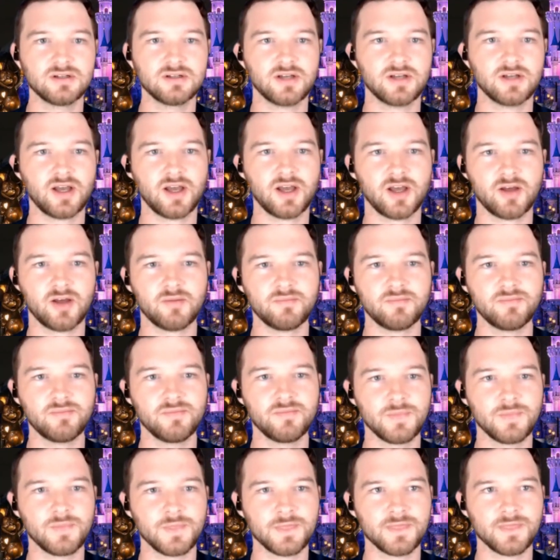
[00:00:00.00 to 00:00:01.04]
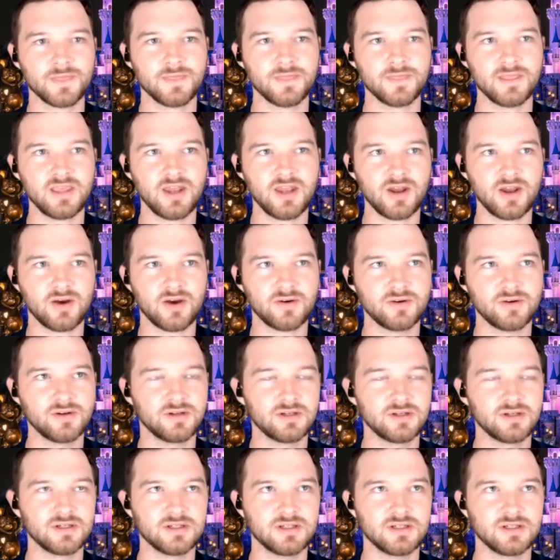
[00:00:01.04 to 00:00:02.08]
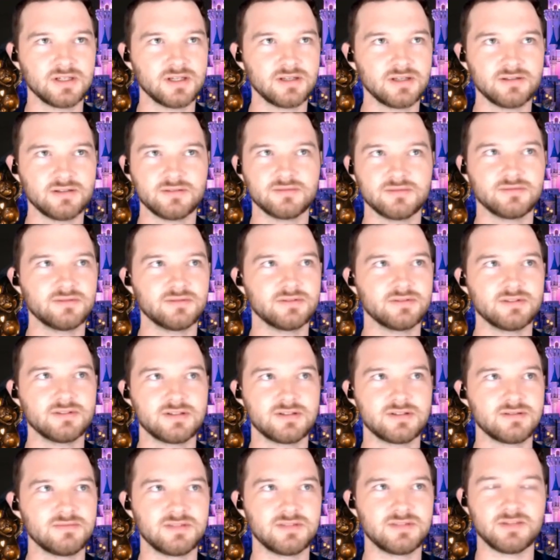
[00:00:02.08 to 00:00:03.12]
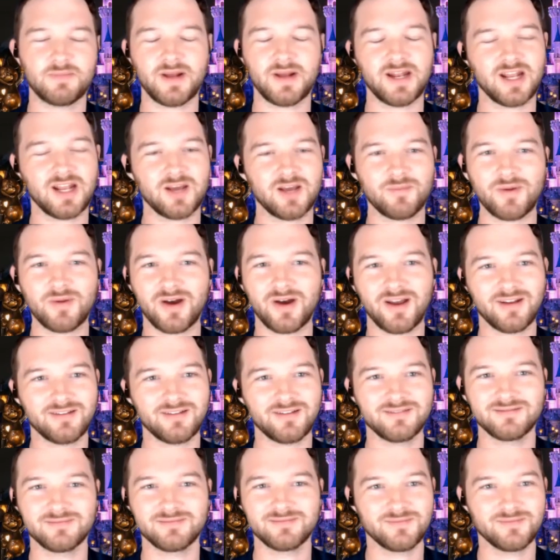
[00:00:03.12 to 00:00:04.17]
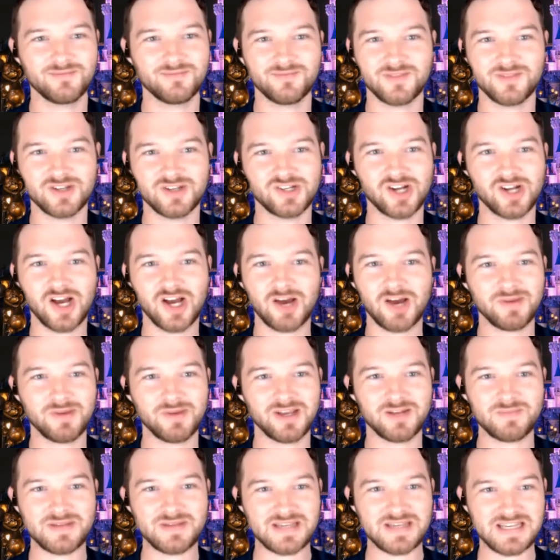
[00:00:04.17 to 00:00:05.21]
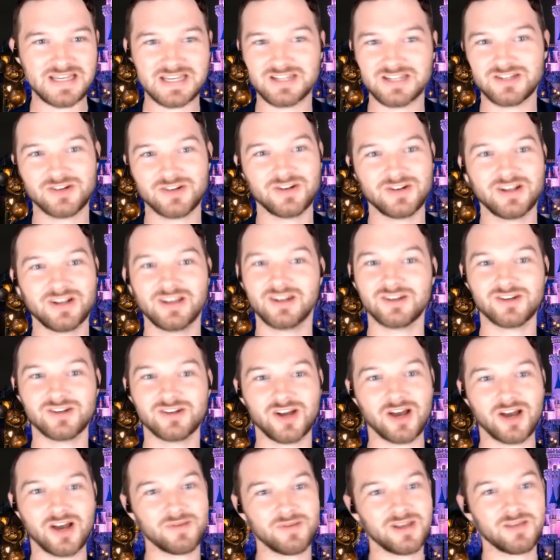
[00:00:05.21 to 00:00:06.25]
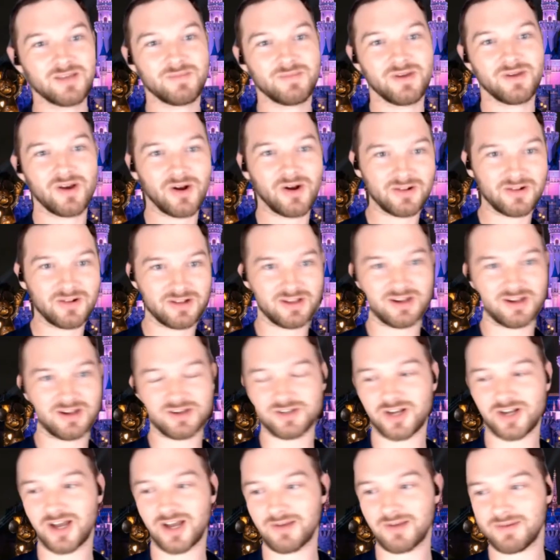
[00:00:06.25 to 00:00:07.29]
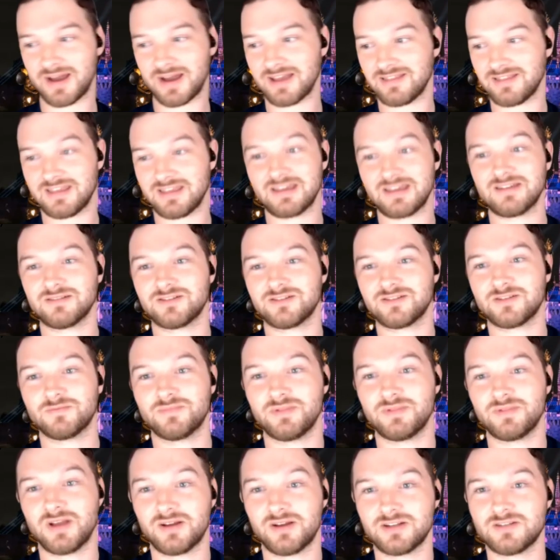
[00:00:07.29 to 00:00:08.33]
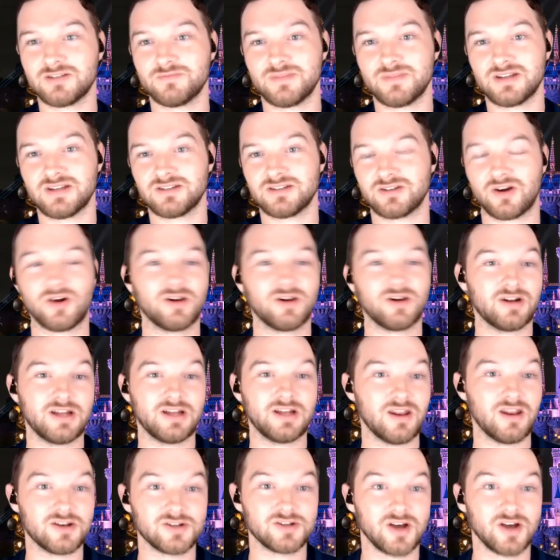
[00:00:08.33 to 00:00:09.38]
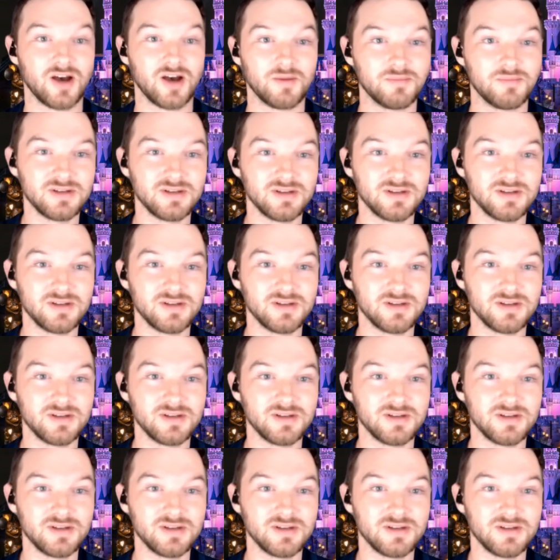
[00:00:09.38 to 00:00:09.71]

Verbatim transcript: um, you know, depending upon the job, it could be easier to get a job. It could be harder to get a job. I think mm. it's harder to get a job.